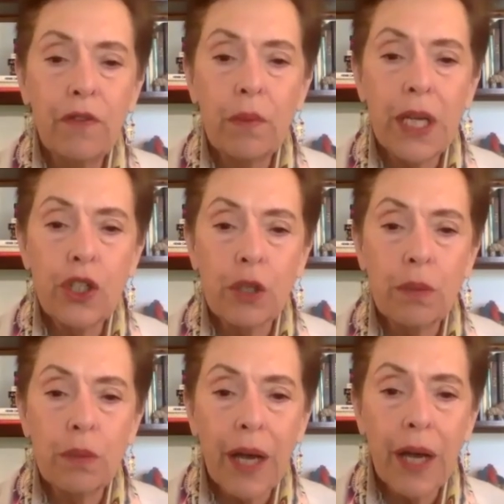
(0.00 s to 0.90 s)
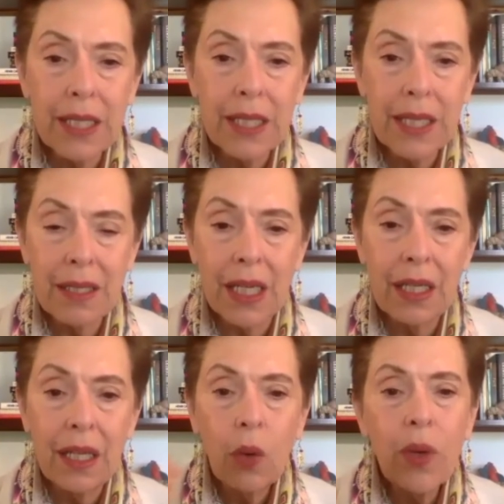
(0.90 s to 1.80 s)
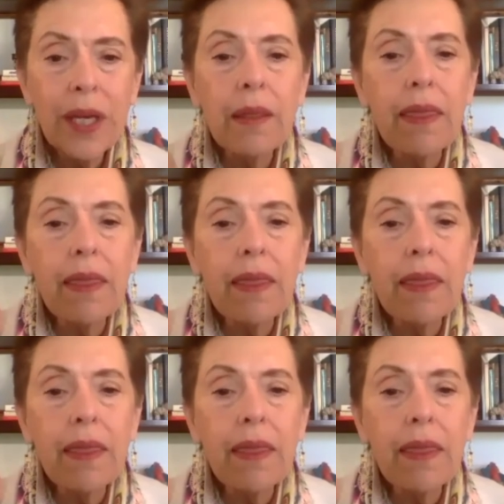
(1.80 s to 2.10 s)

of information processing,